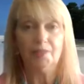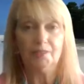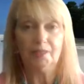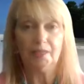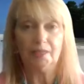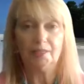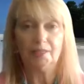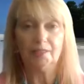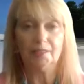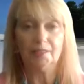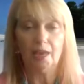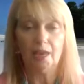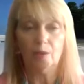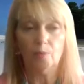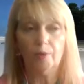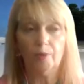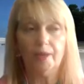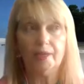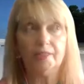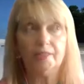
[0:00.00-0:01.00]
6 to
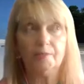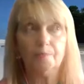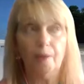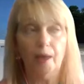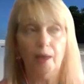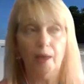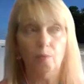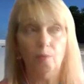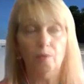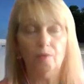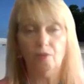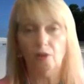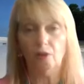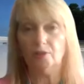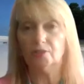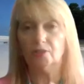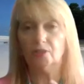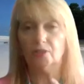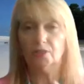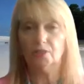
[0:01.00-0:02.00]
8 weeks, but we've
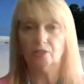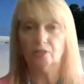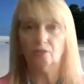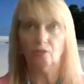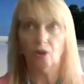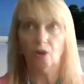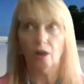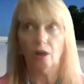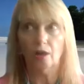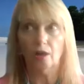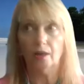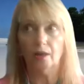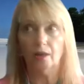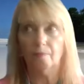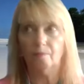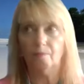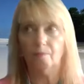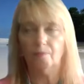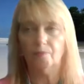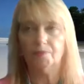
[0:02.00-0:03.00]
also still got
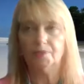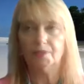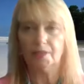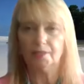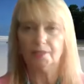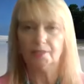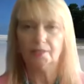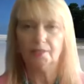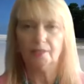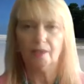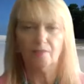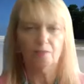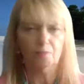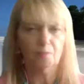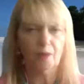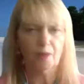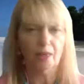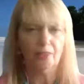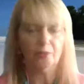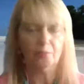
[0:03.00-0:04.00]
six,
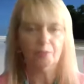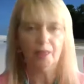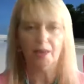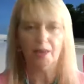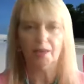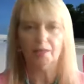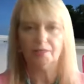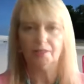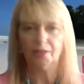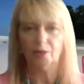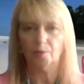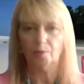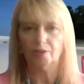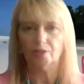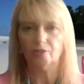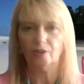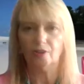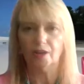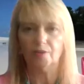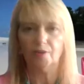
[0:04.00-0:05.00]
seven other planets that are
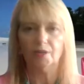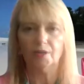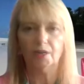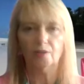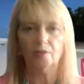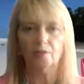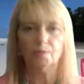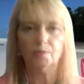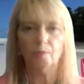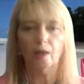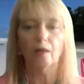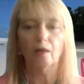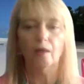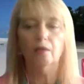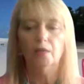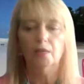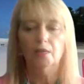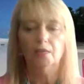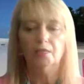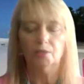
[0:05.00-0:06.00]
retrograde right now as well.
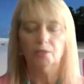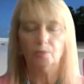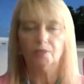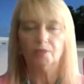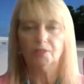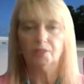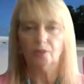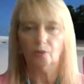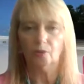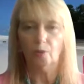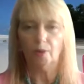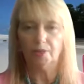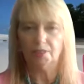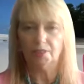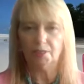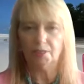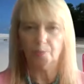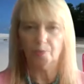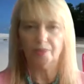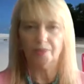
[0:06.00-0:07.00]
So we're still going
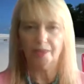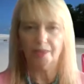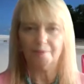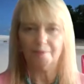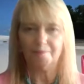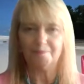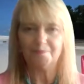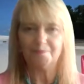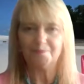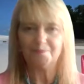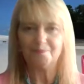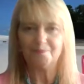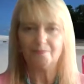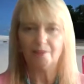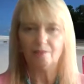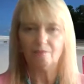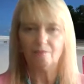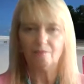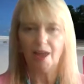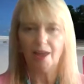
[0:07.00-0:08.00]
deep with them.
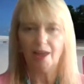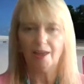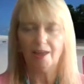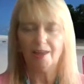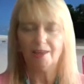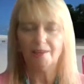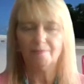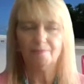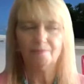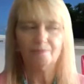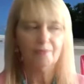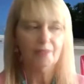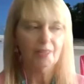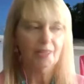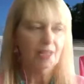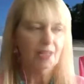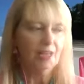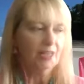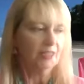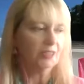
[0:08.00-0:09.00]
Okay.
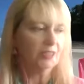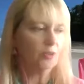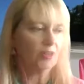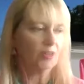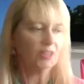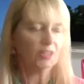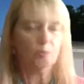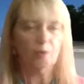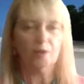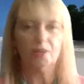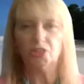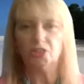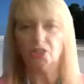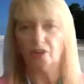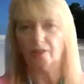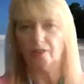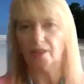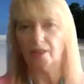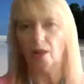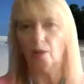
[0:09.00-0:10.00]
So I just wanted to
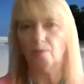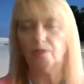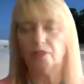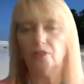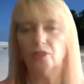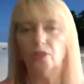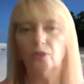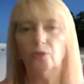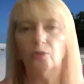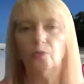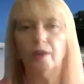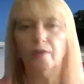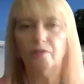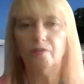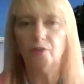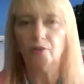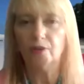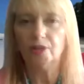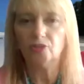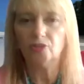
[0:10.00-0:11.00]
share that all with you. If
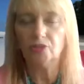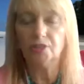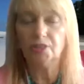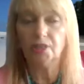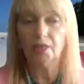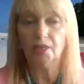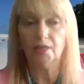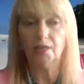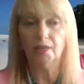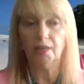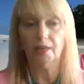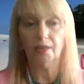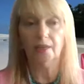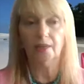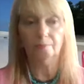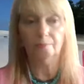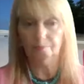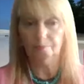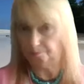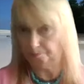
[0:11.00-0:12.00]
you're interested
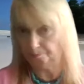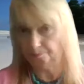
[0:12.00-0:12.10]
in